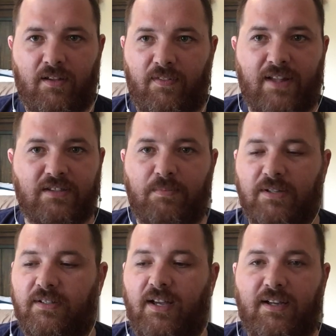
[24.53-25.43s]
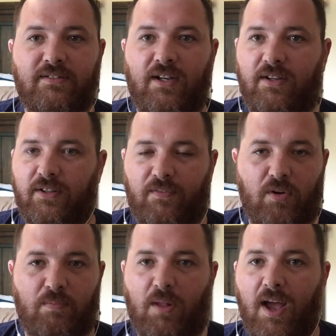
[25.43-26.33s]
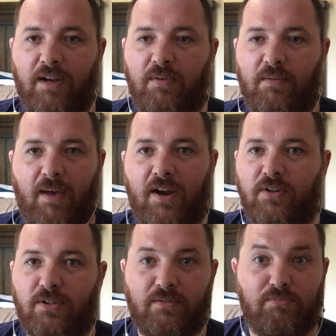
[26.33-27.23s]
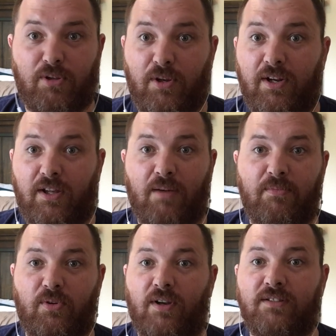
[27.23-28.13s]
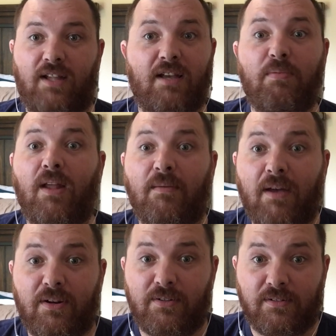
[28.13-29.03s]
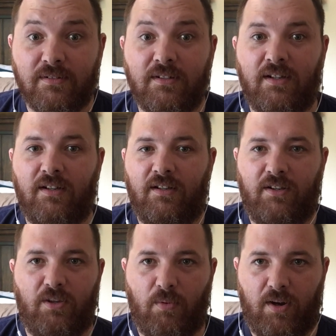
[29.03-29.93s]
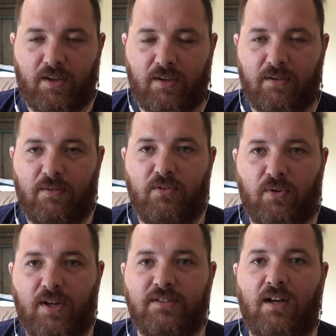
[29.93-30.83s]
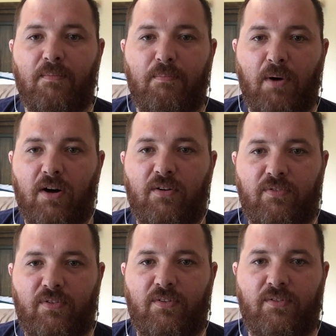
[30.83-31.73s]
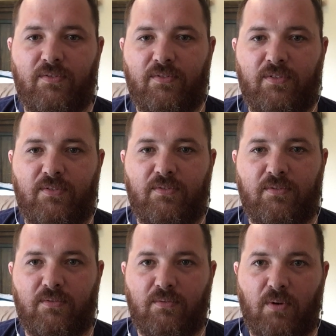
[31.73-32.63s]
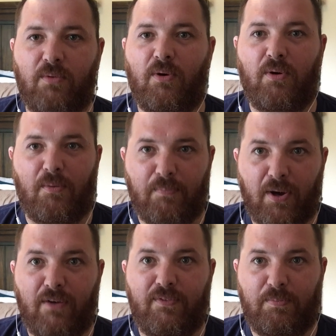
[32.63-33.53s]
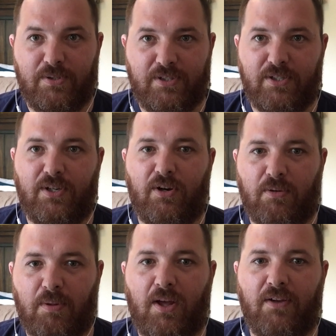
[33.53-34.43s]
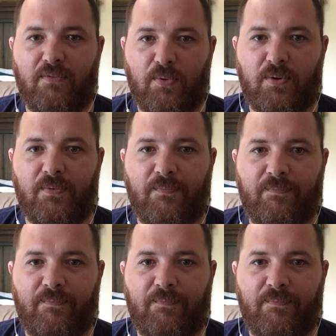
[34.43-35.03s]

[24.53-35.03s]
That's the best thing I can tell you. If you're applying to be a manager, you need to come dressed like a plant manager. You want to dress above, quote unquote, above the position you're applying for.